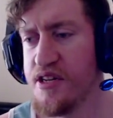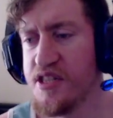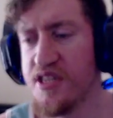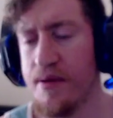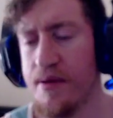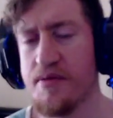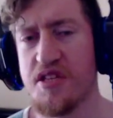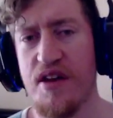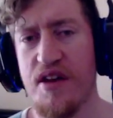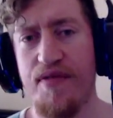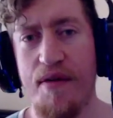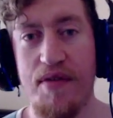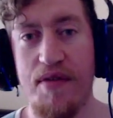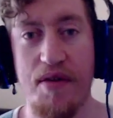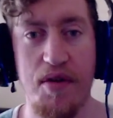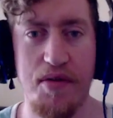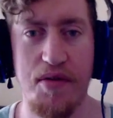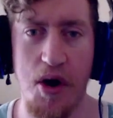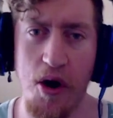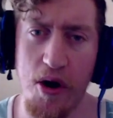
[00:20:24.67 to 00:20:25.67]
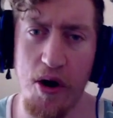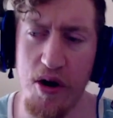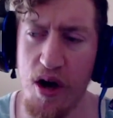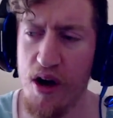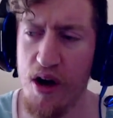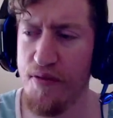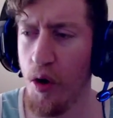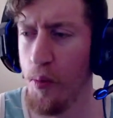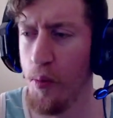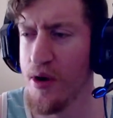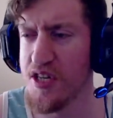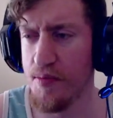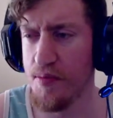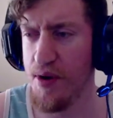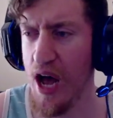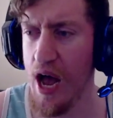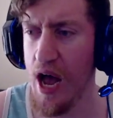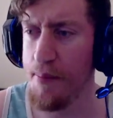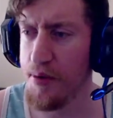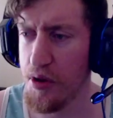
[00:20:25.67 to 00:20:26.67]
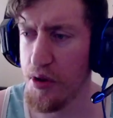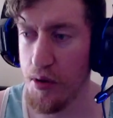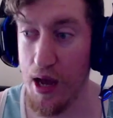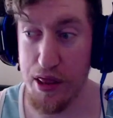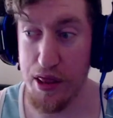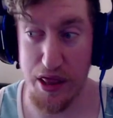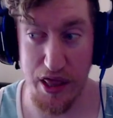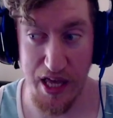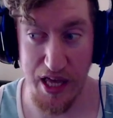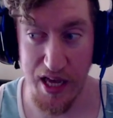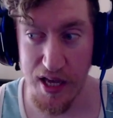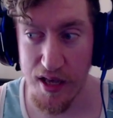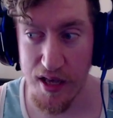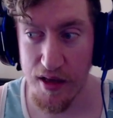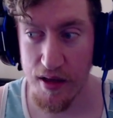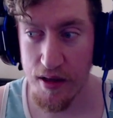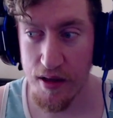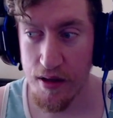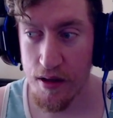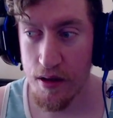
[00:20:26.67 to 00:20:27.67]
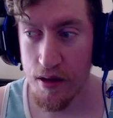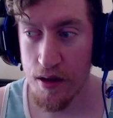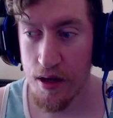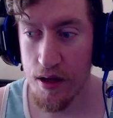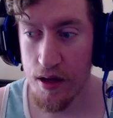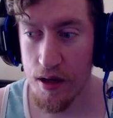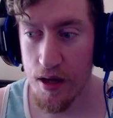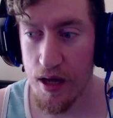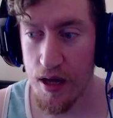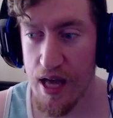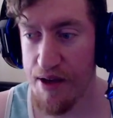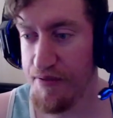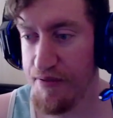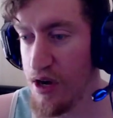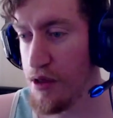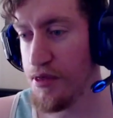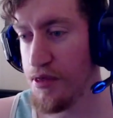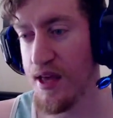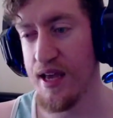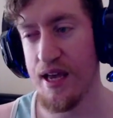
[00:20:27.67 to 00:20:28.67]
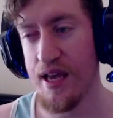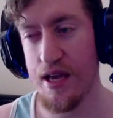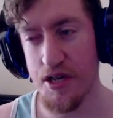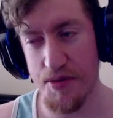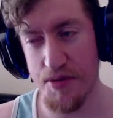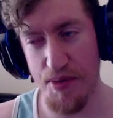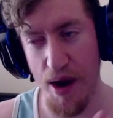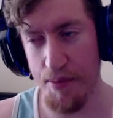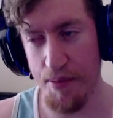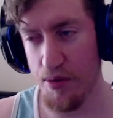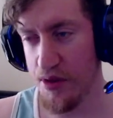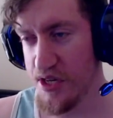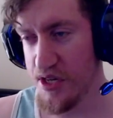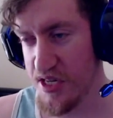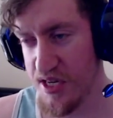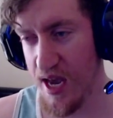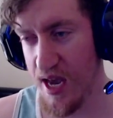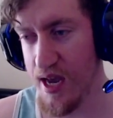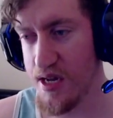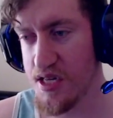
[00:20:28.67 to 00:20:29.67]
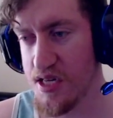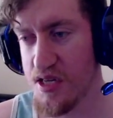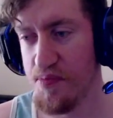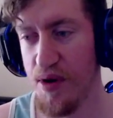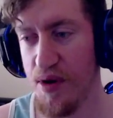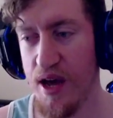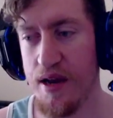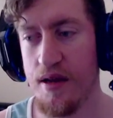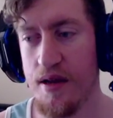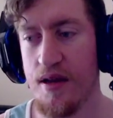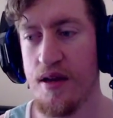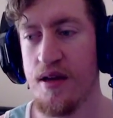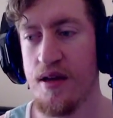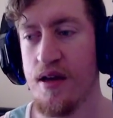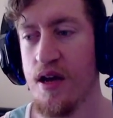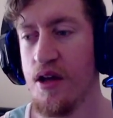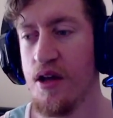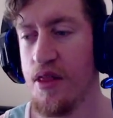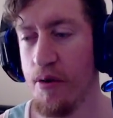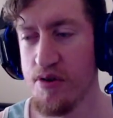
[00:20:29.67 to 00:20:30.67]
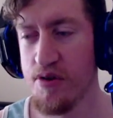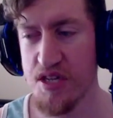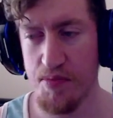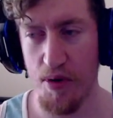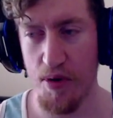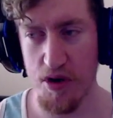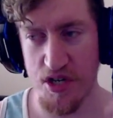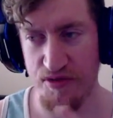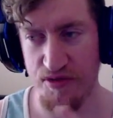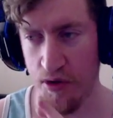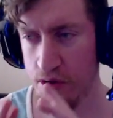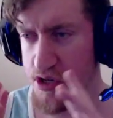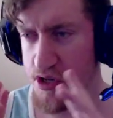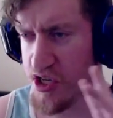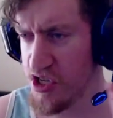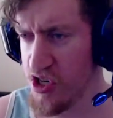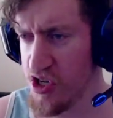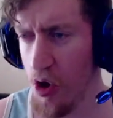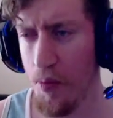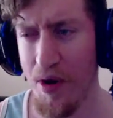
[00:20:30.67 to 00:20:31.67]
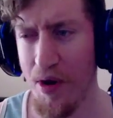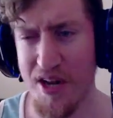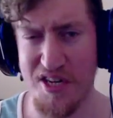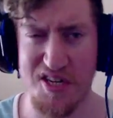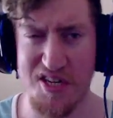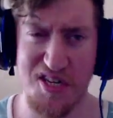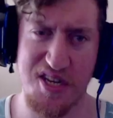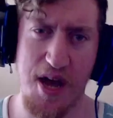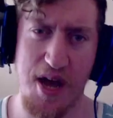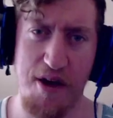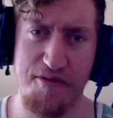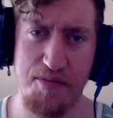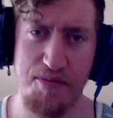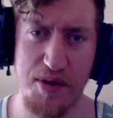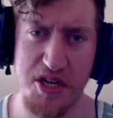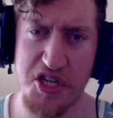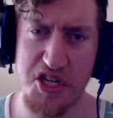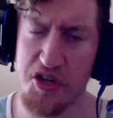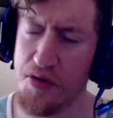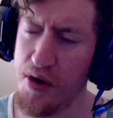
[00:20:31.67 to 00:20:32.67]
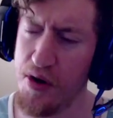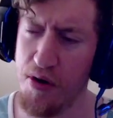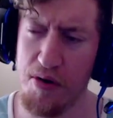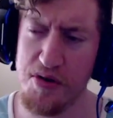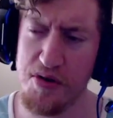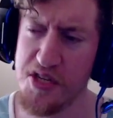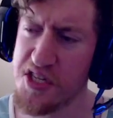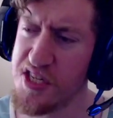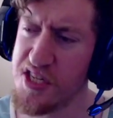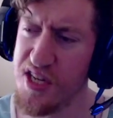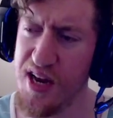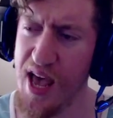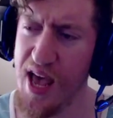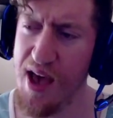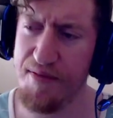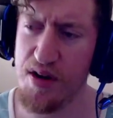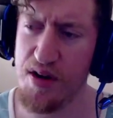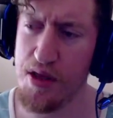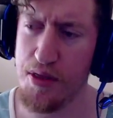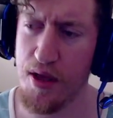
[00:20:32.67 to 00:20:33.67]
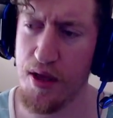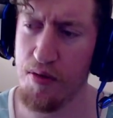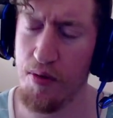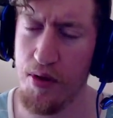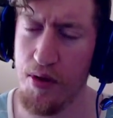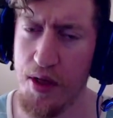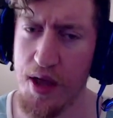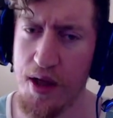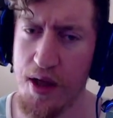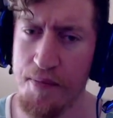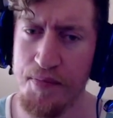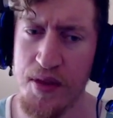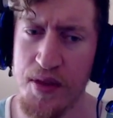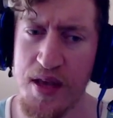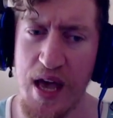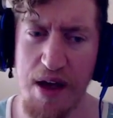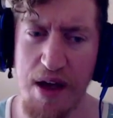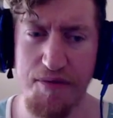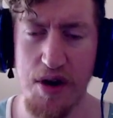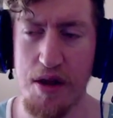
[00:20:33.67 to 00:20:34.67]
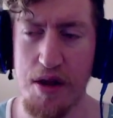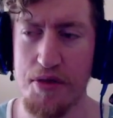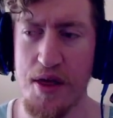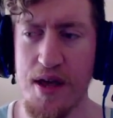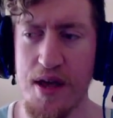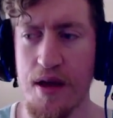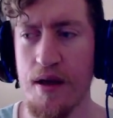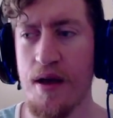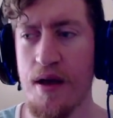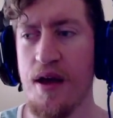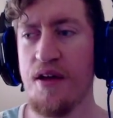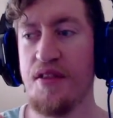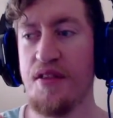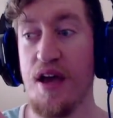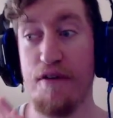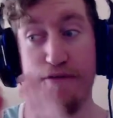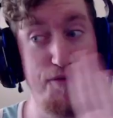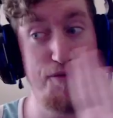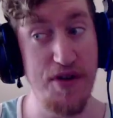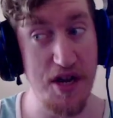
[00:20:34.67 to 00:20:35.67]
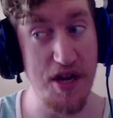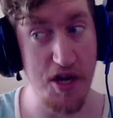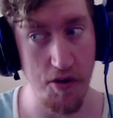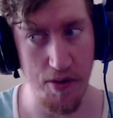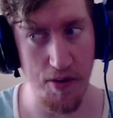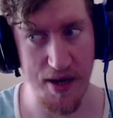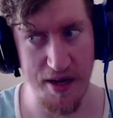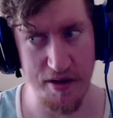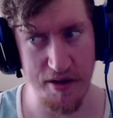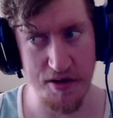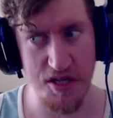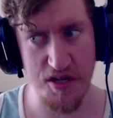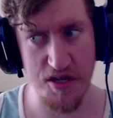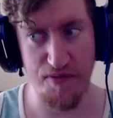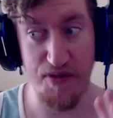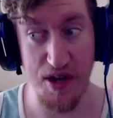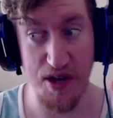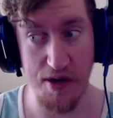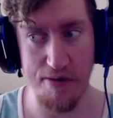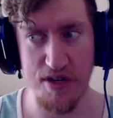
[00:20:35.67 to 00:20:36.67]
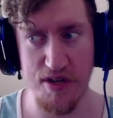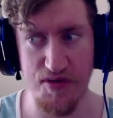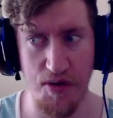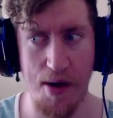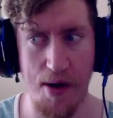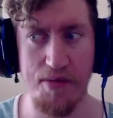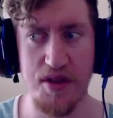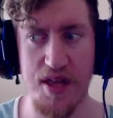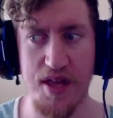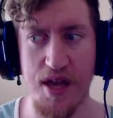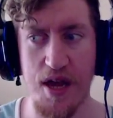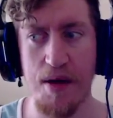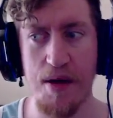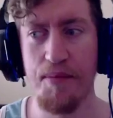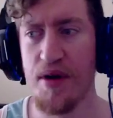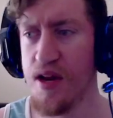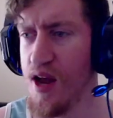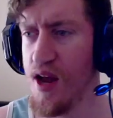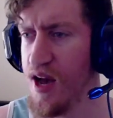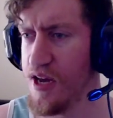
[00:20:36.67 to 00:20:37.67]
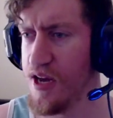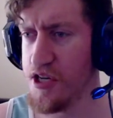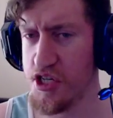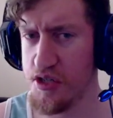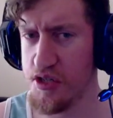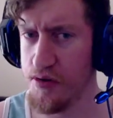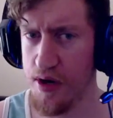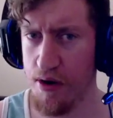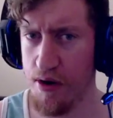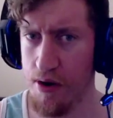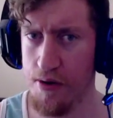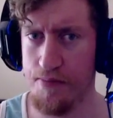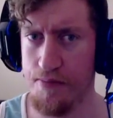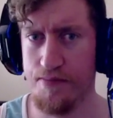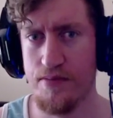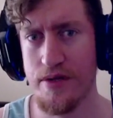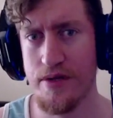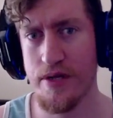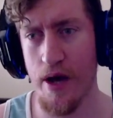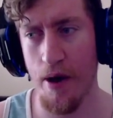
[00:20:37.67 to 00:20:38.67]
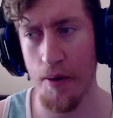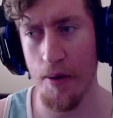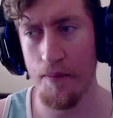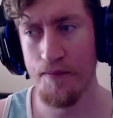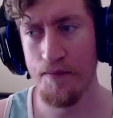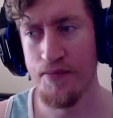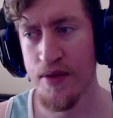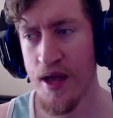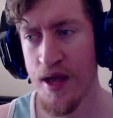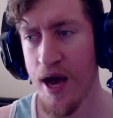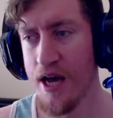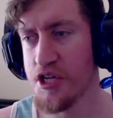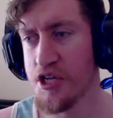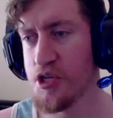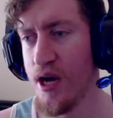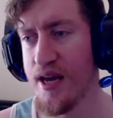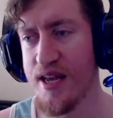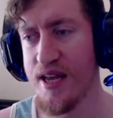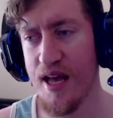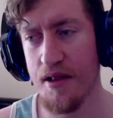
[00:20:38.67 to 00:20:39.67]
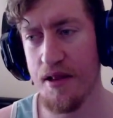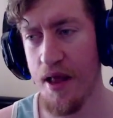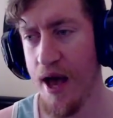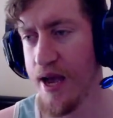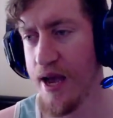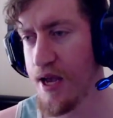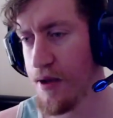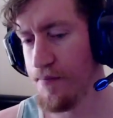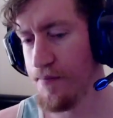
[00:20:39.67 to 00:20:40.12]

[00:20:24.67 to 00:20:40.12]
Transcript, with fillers: some stuff I've never even heard of or wasn't popular, I think. If anything, it's popular in the States, but there was merch for so much stuff. But Shield Hero just didn't have anything, really. If anything, they had figurines, figures for everything, but not Shield So I was trying to get like